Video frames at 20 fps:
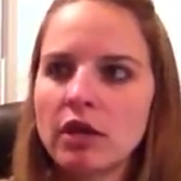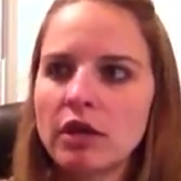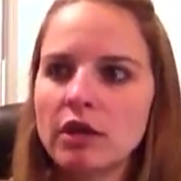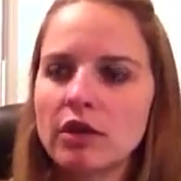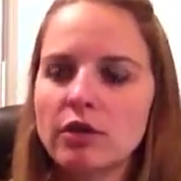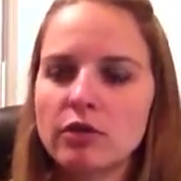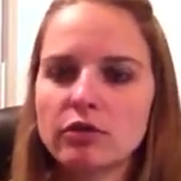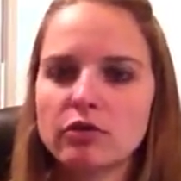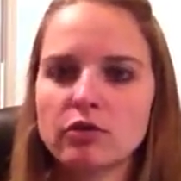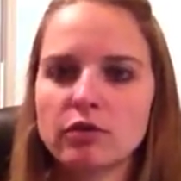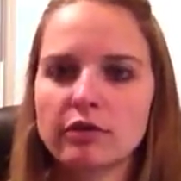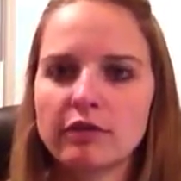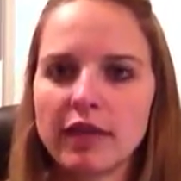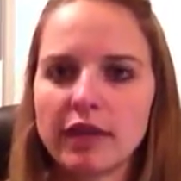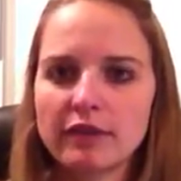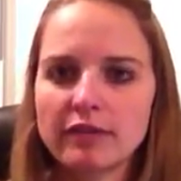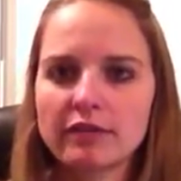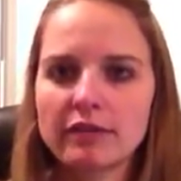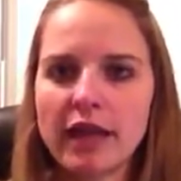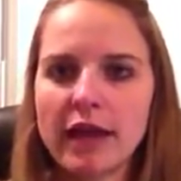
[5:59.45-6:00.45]
you know, sort of
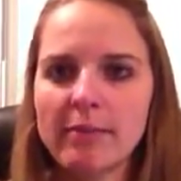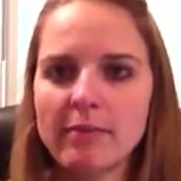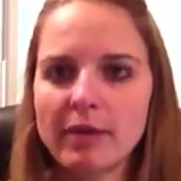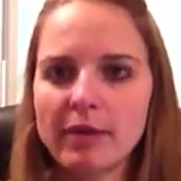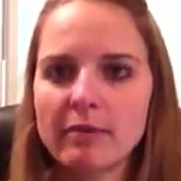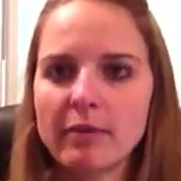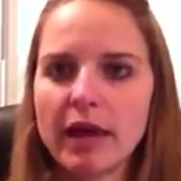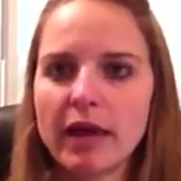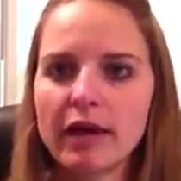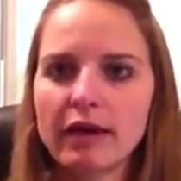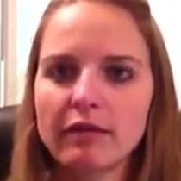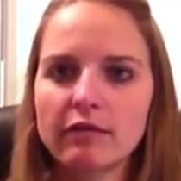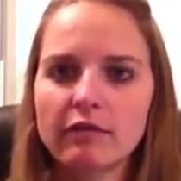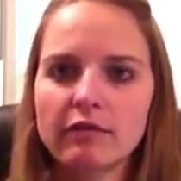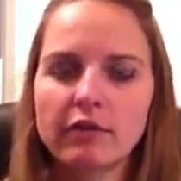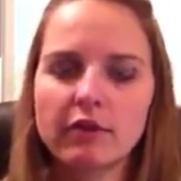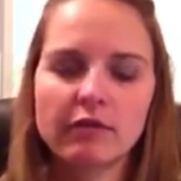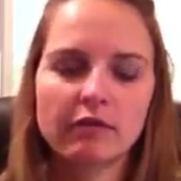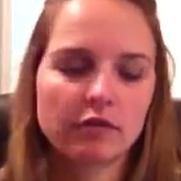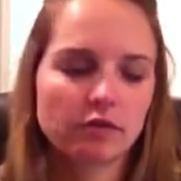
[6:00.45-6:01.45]
that snapping back
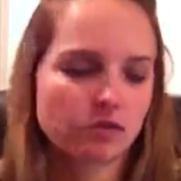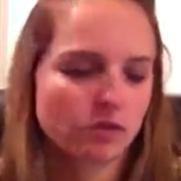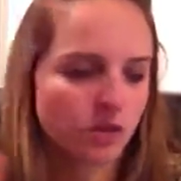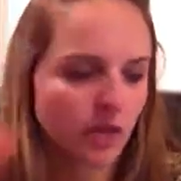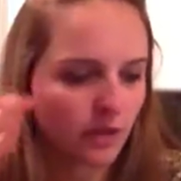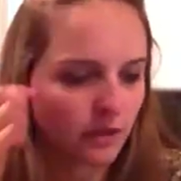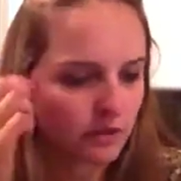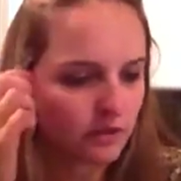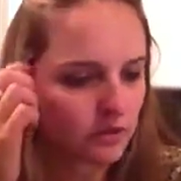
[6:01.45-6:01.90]
of your skin.